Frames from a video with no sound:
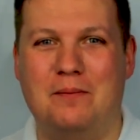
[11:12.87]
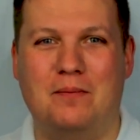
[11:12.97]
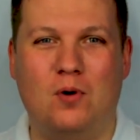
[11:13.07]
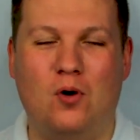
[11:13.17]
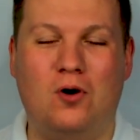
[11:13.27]

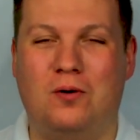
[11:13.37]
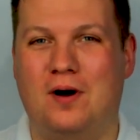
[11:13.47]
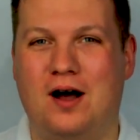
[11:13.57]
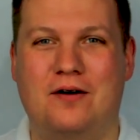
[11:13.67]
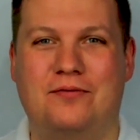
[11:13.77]
More
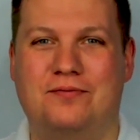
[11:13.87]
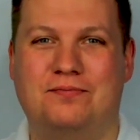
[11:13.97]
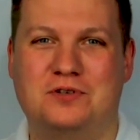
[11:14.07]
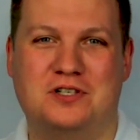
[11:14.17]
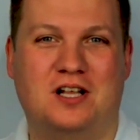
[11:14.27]
of
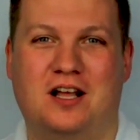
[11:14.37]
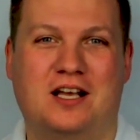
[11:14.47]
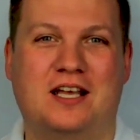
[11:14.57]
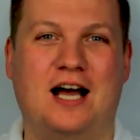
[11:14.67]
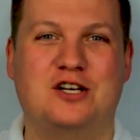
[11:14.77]
just like a
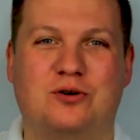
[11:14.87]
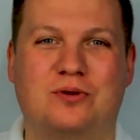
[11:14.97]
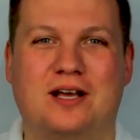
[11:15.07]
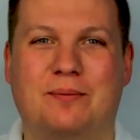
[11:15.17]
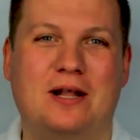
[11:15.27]
casual
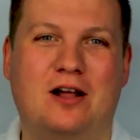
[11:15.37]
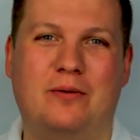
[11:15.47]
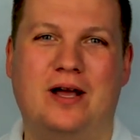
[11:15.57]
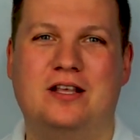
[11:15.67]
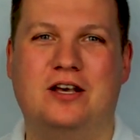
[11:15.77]
thing, a bit like
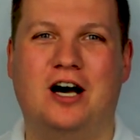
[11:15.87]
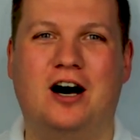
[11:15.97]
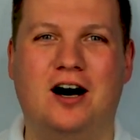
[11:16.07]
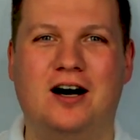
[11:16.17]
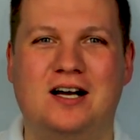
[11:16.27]
in your
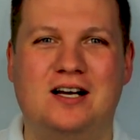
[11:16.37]
car.